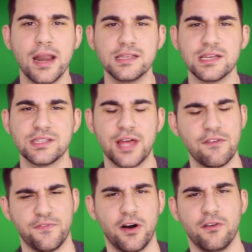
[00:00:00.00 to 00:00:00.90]
And he says they
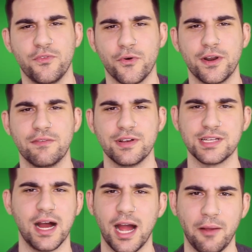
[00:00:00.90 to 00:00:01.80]
fall for it every
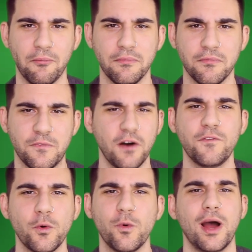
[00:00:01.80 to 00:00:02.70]
time. Fall
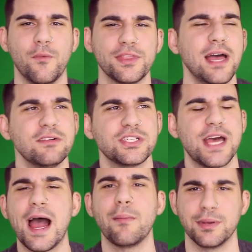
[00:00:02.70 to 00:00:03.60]
for what? What the hell just
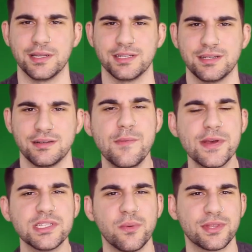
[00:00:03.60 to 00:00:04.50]
happened? He
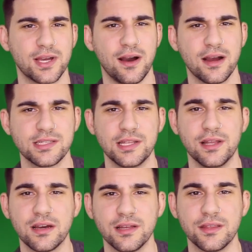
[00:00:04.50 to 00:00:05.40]
meets up with Cogs, and
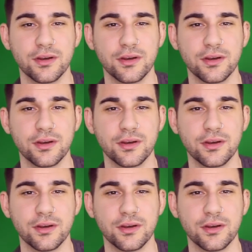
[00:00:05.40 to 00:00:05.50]
luckily,